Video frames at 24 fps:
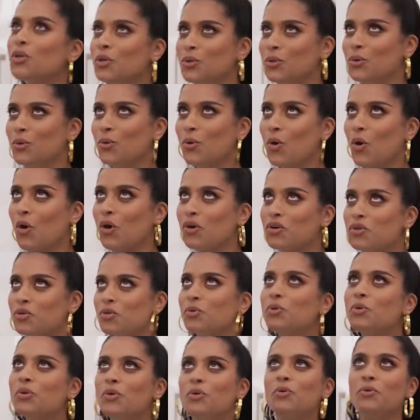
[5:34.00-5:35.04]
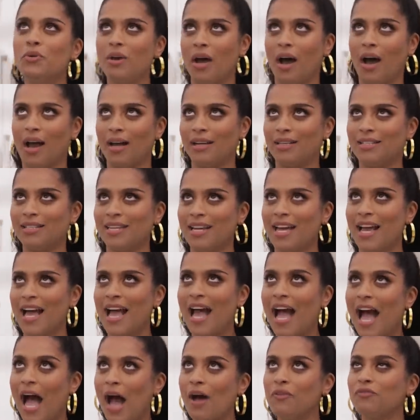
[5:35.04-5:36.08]
you or do you not
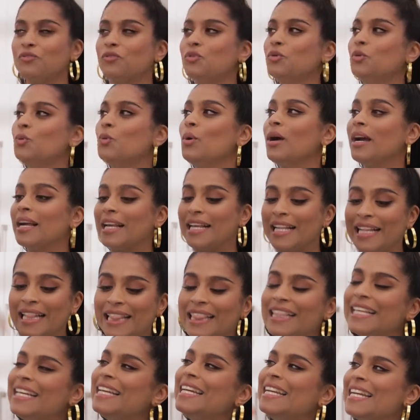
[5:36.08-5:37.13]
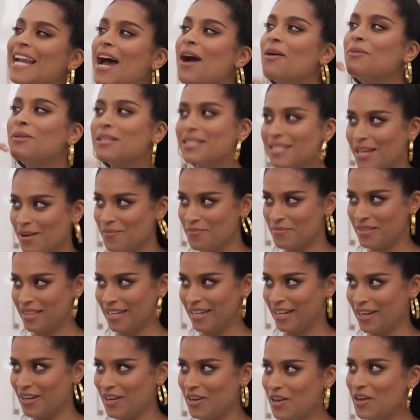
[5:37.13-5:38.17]
have to clean out
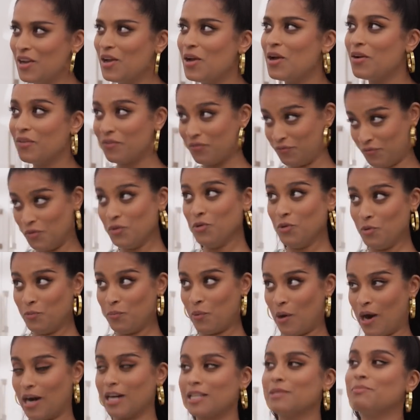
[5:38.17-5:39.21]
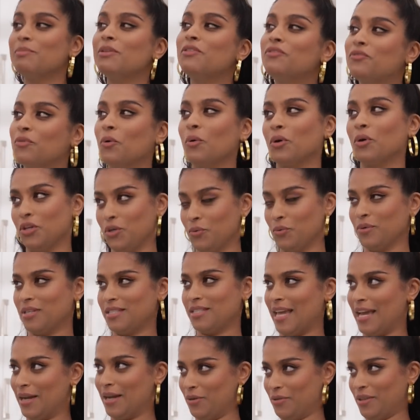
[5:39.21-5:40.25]
something, food products, before you
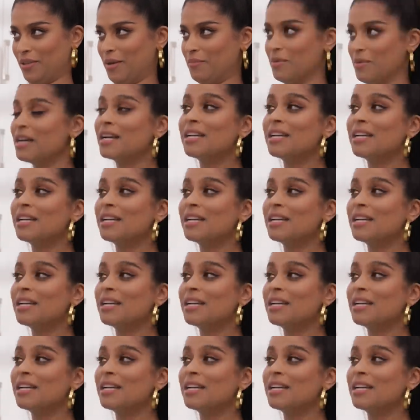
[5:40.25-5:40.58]
recycle them?